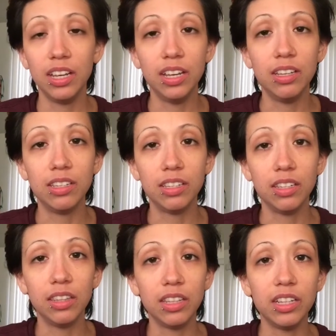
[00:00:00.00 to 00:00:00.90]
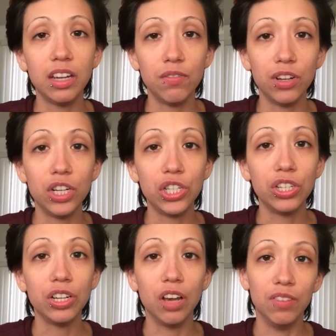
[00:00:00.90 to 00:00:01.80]
is the
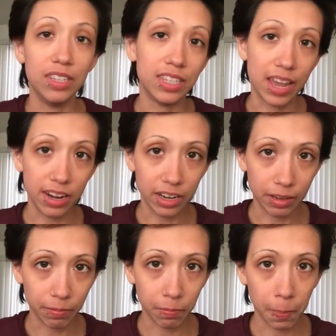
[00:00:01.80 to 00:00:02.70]
definition of insanity.